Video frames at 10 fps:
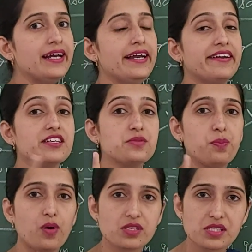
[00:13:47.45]
It is
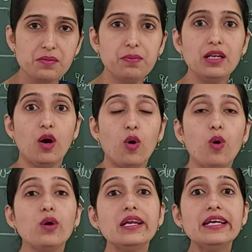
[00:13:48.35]
possible
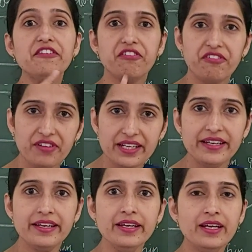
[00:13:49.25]
only
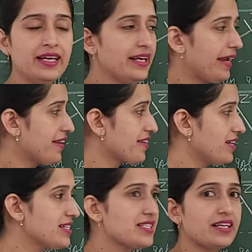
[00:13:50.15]
when
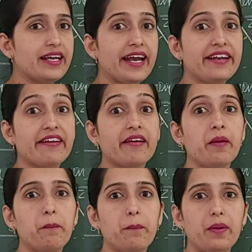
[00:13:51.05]
it is get
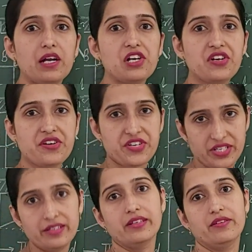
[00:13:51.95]

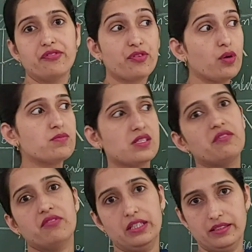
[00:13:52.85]
repulsion from
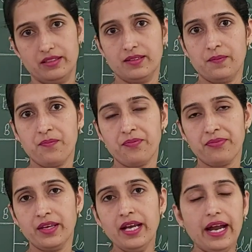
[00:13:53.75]
someone.
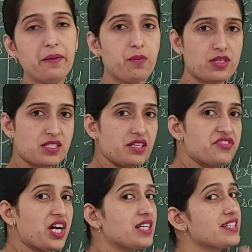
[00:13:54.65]
And positive
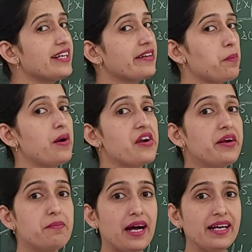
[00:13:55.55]
charge get
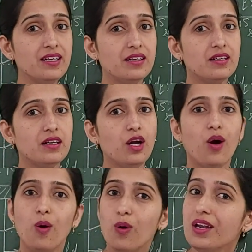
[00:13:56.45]
repulsed by
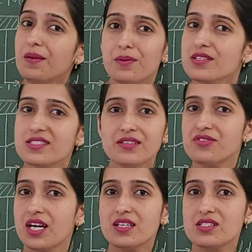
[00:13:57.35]
only positive
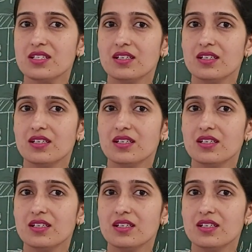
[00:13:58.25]
charge.